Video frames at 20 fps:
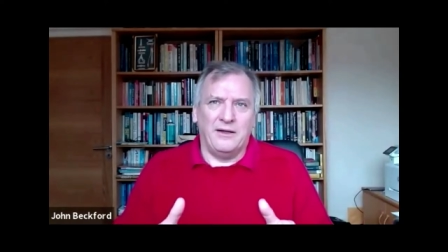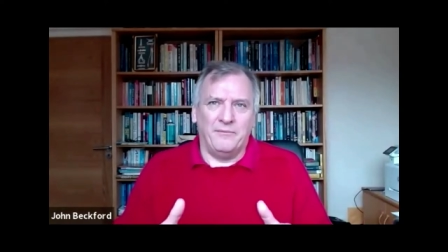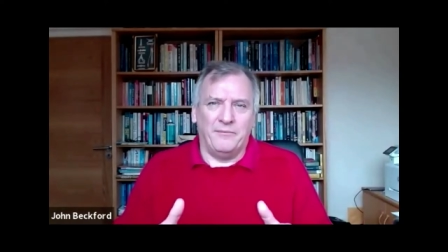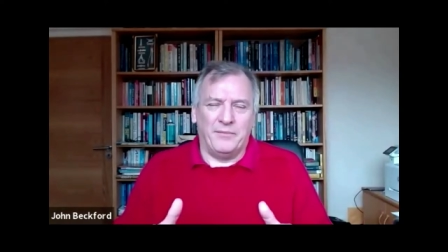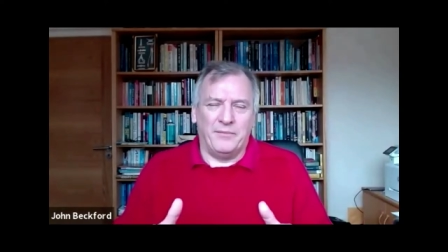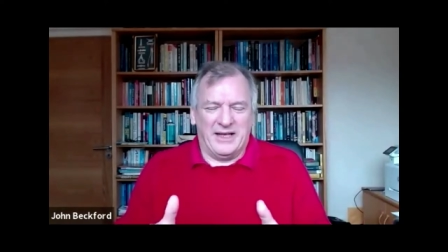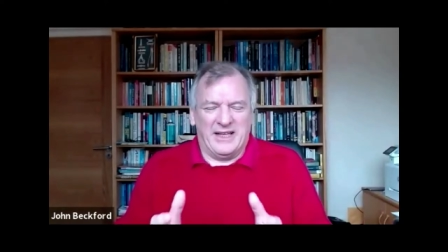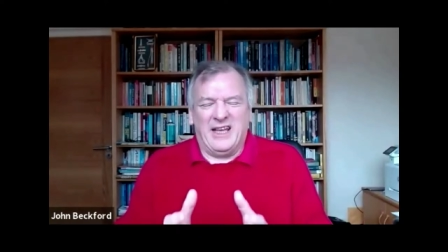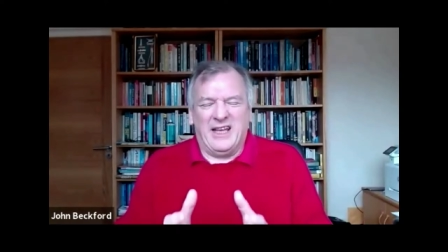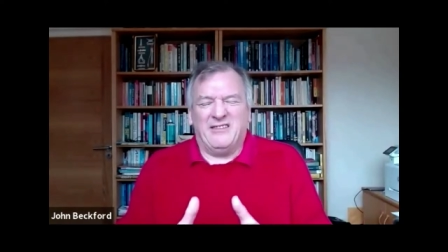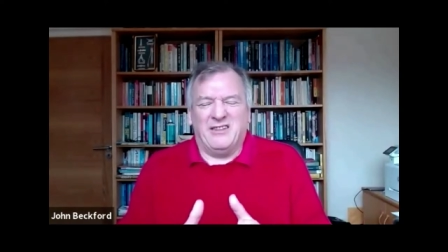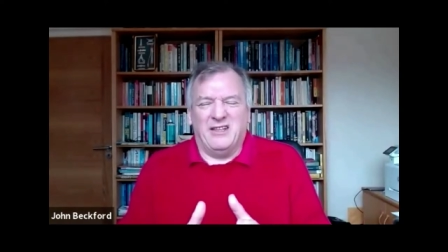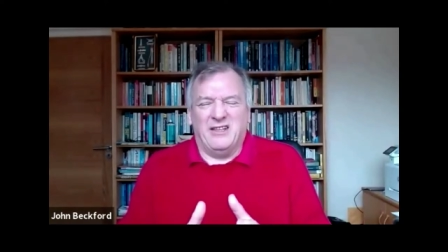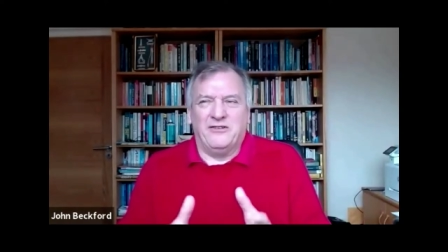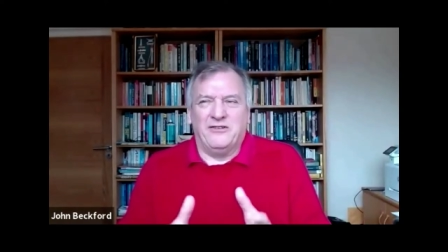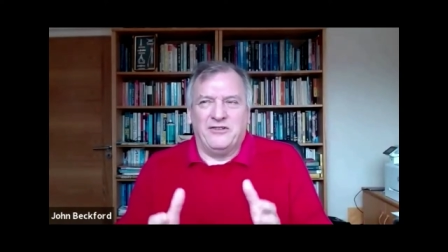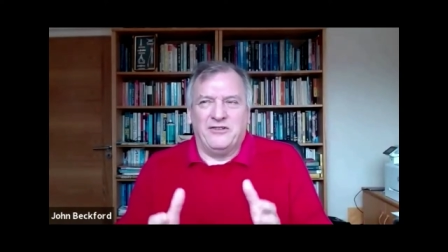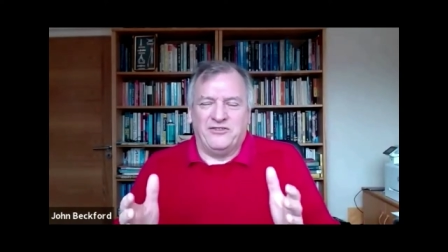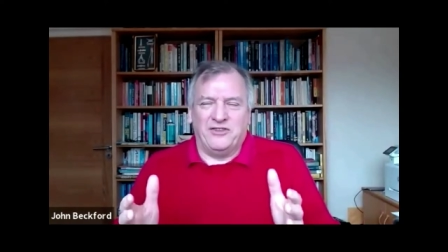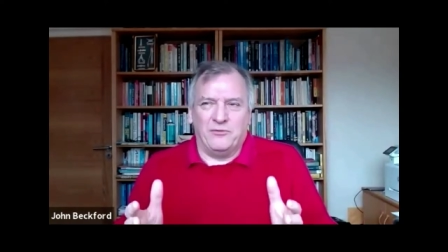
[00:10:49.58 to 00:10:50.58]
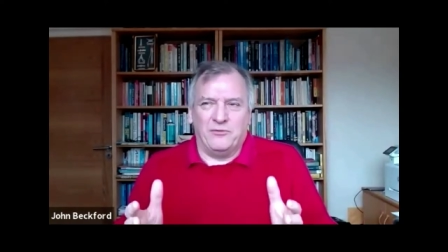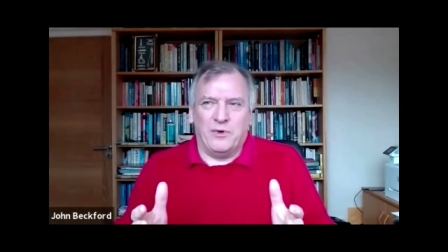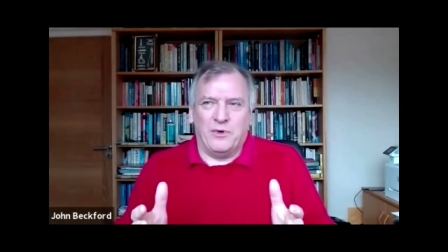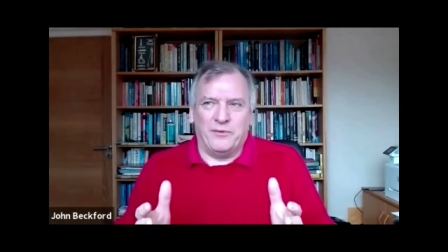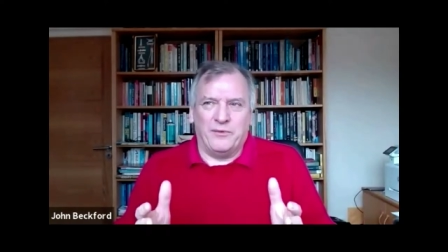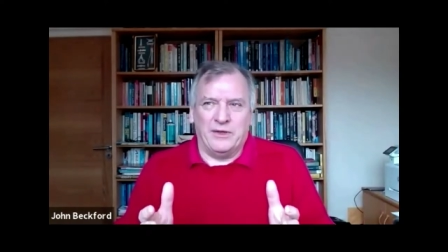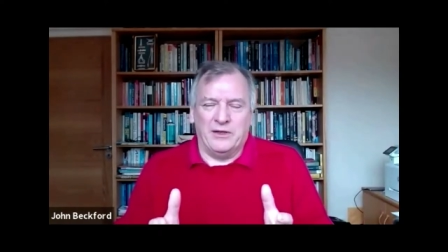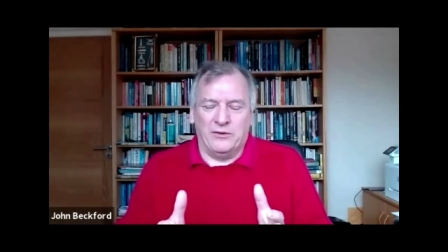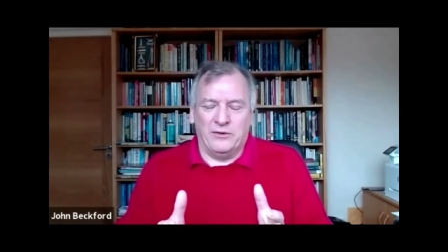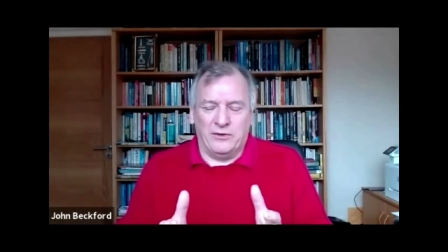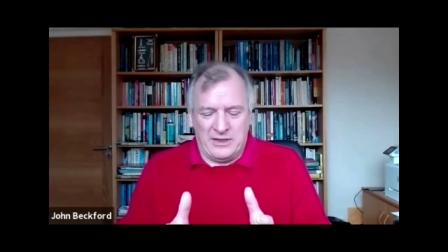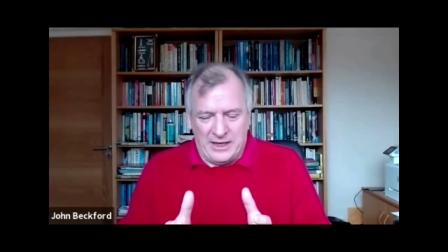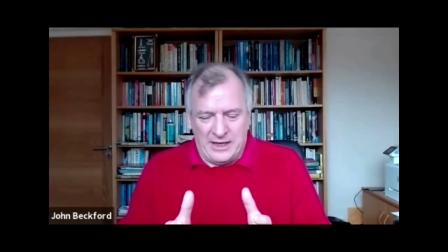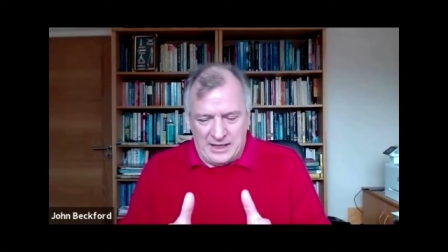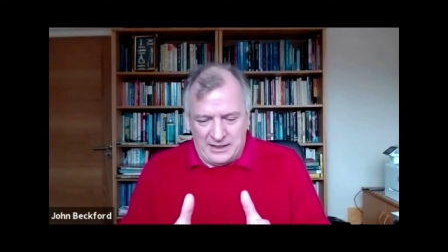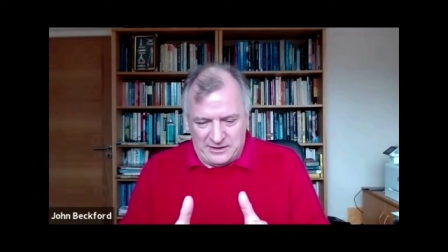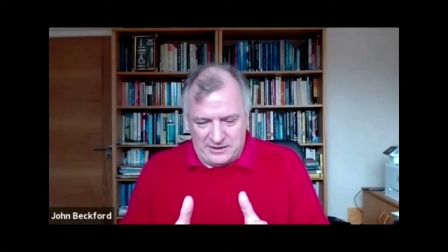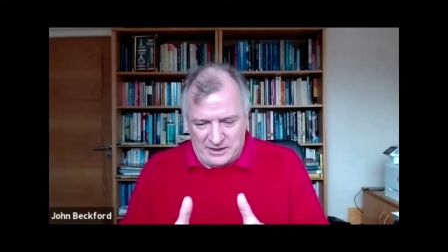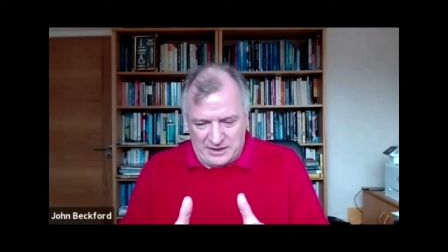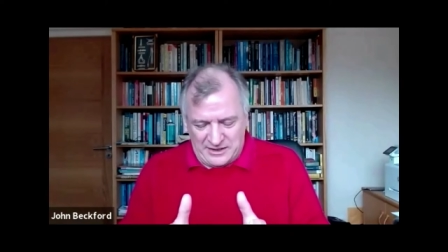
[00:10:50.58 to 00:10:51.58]
but it gets interesting when we look
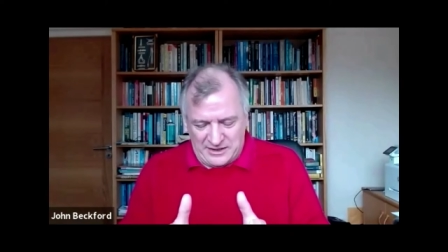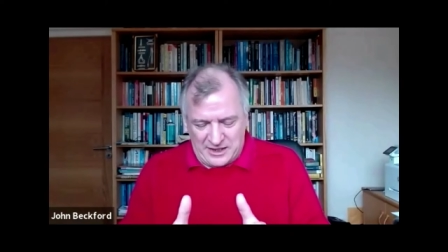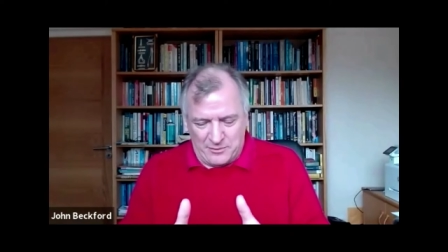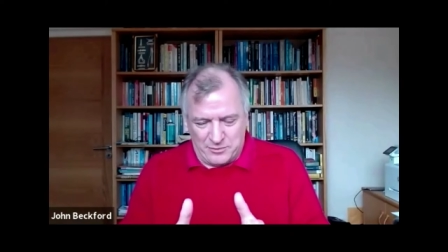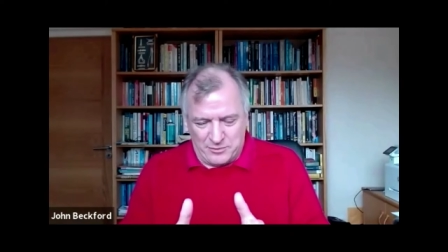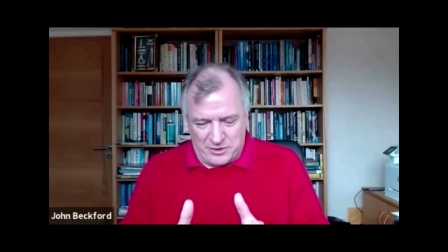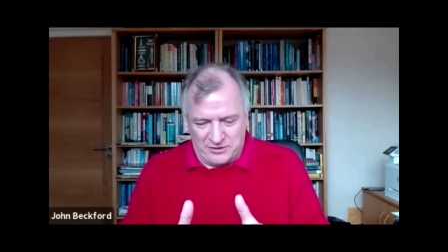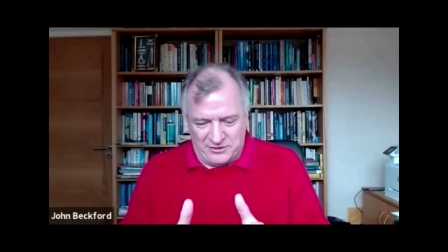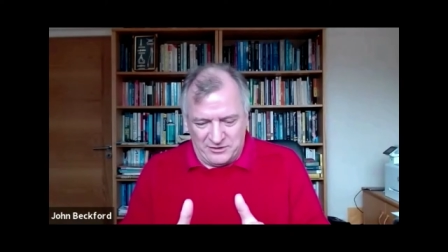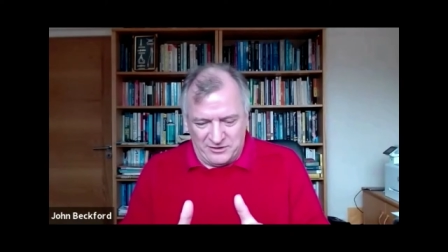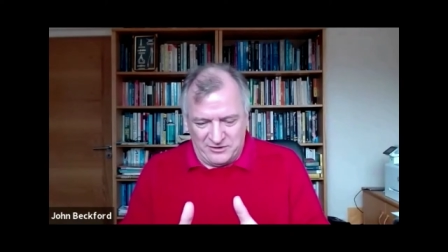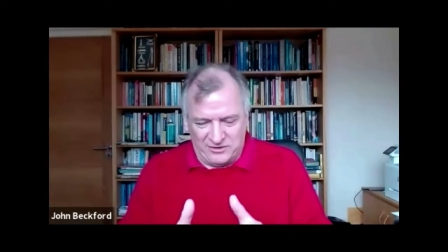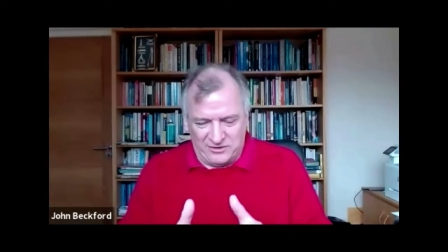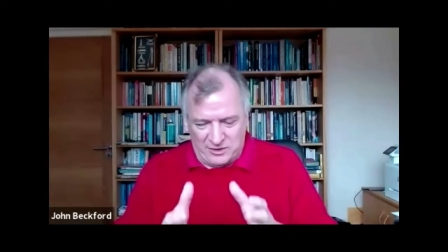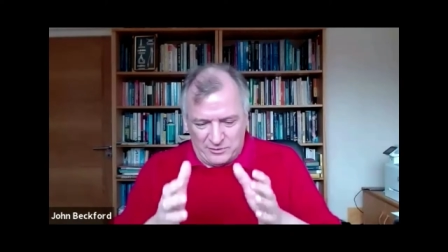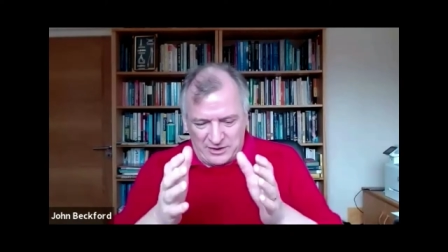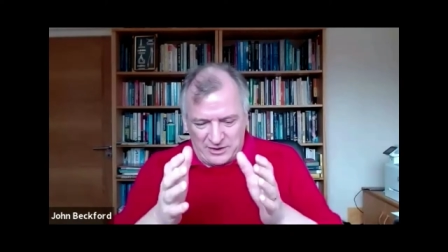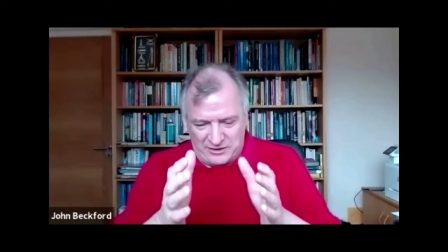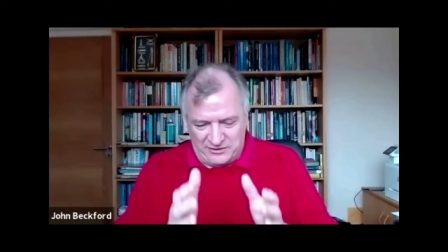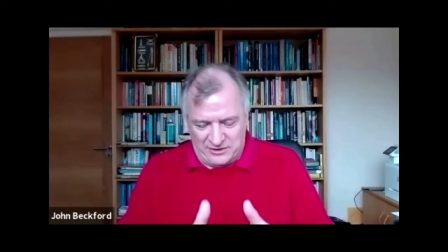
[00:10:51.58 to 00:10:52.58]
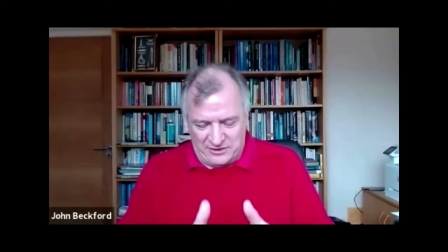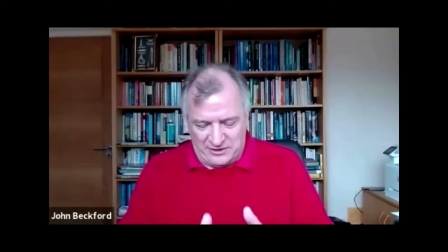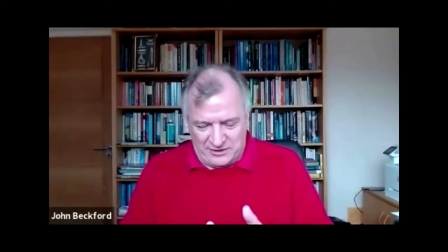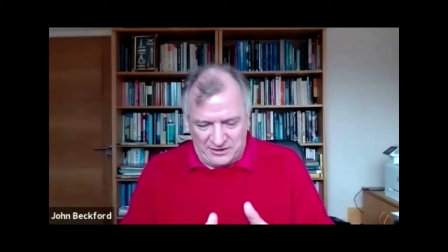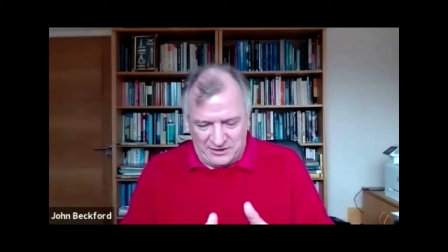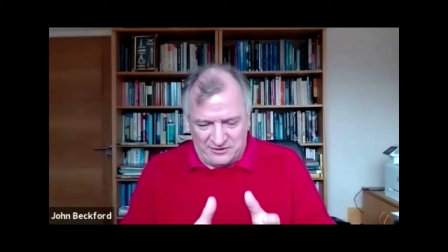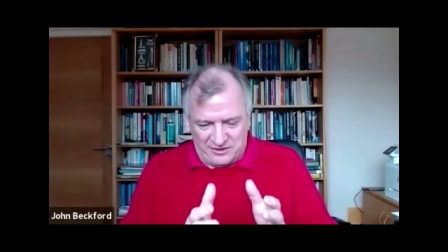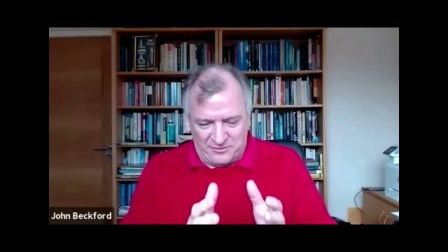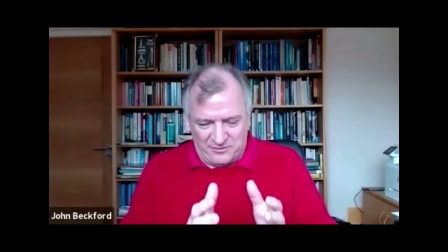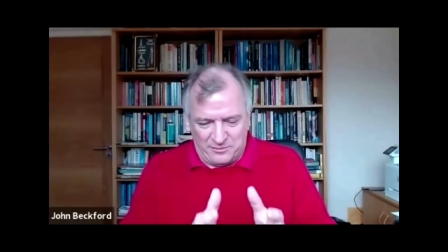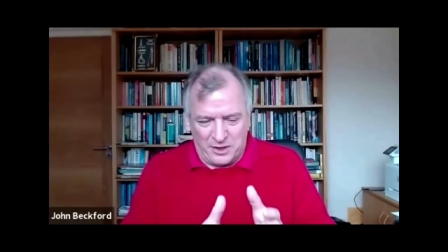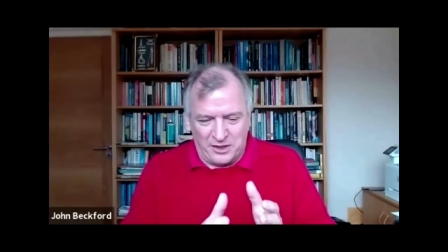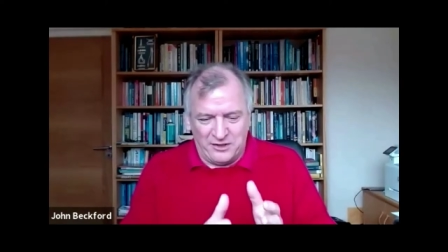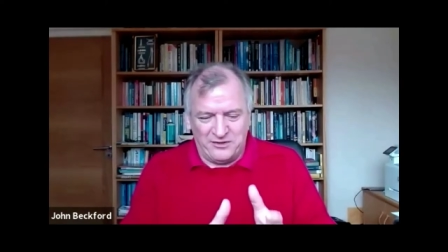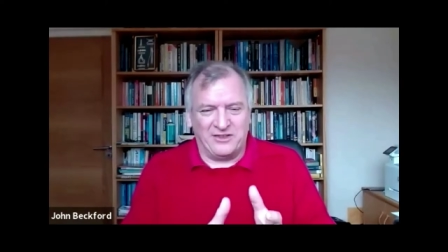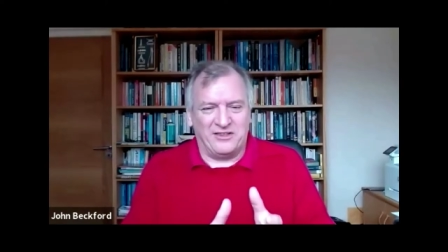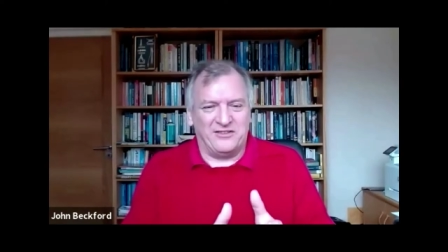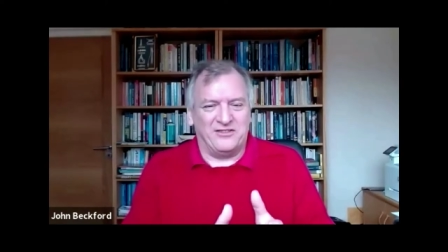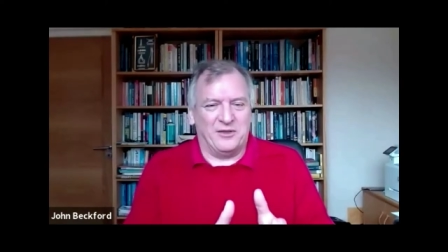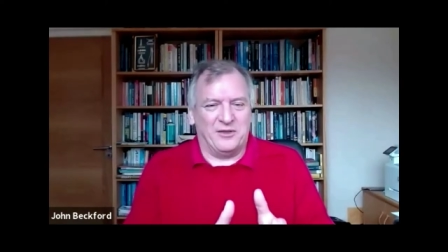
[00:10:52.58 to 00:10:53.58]
at, at that process. So, well, there's, the, there's the
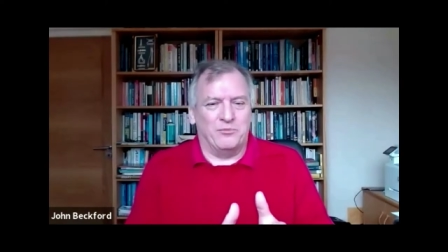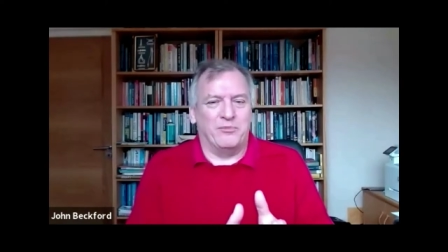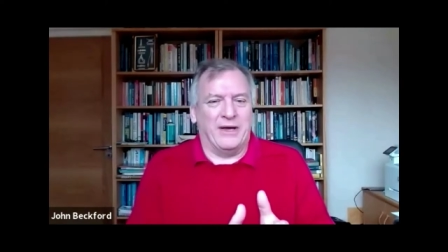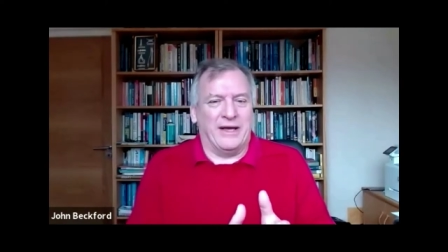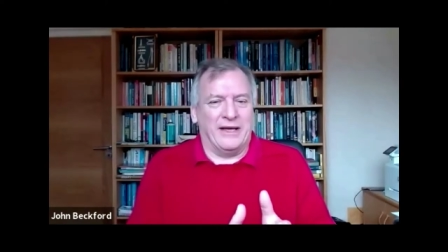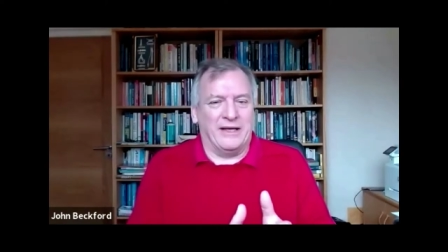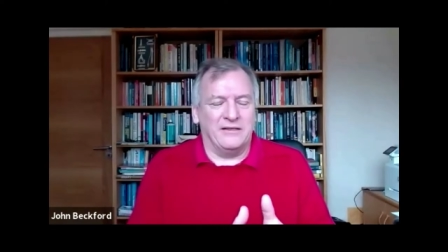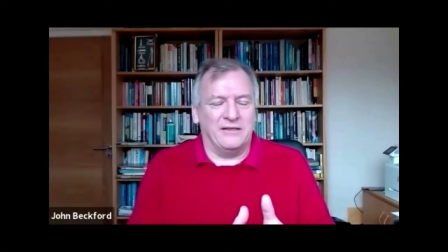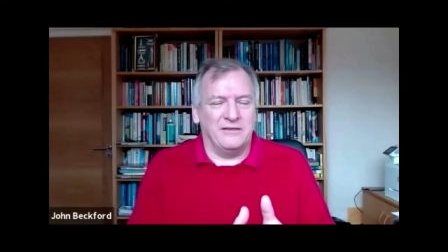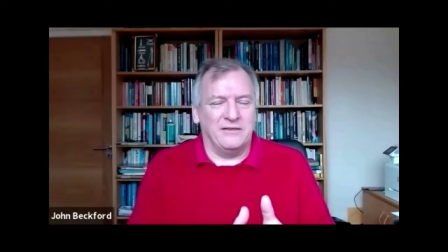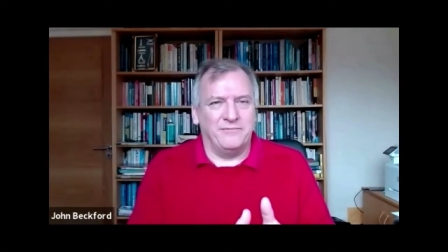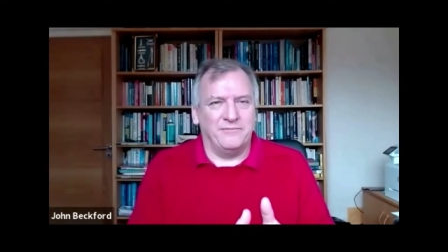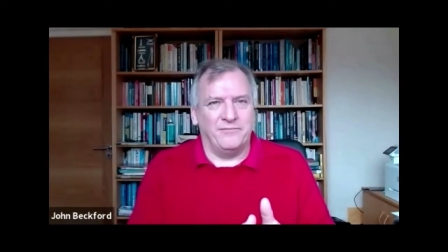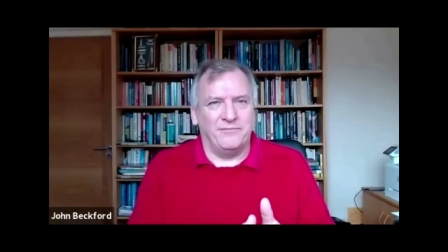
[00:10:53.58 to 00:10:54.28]
processy bit,